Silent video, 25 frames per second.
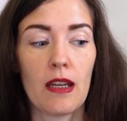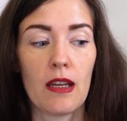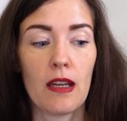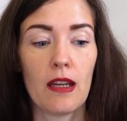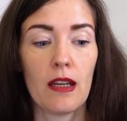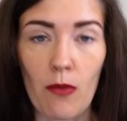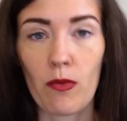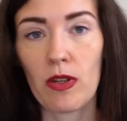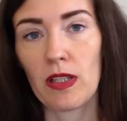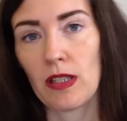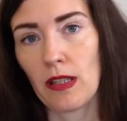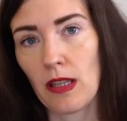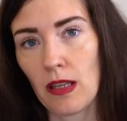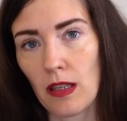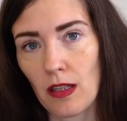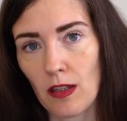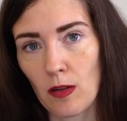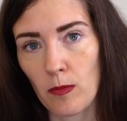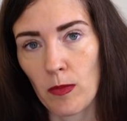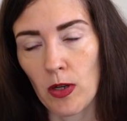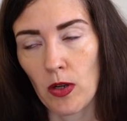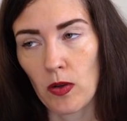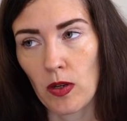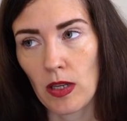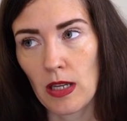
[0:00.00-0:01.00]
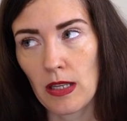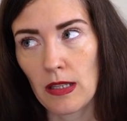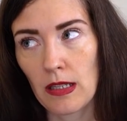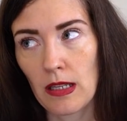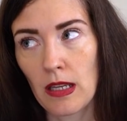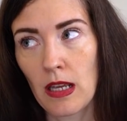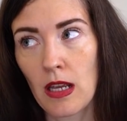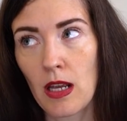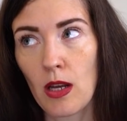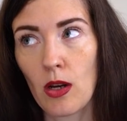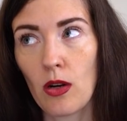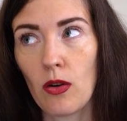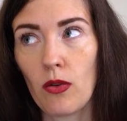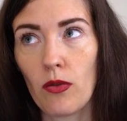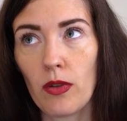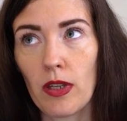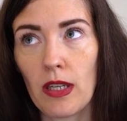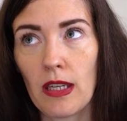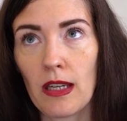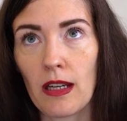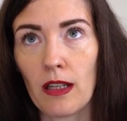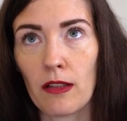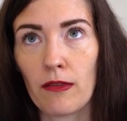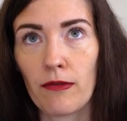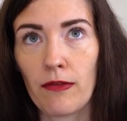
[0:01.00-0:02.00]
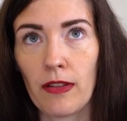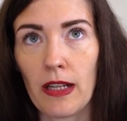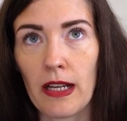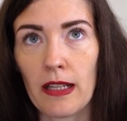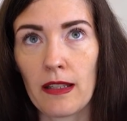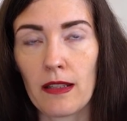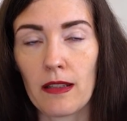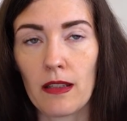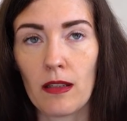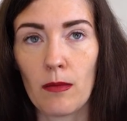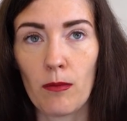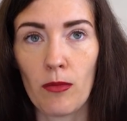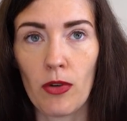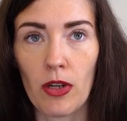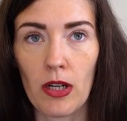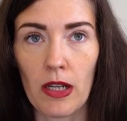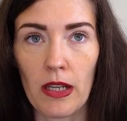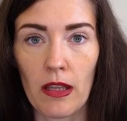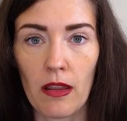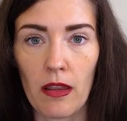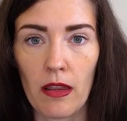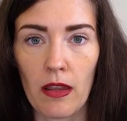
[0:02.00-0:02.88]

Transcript: So I was thinking about it, looking at flats in Berlin,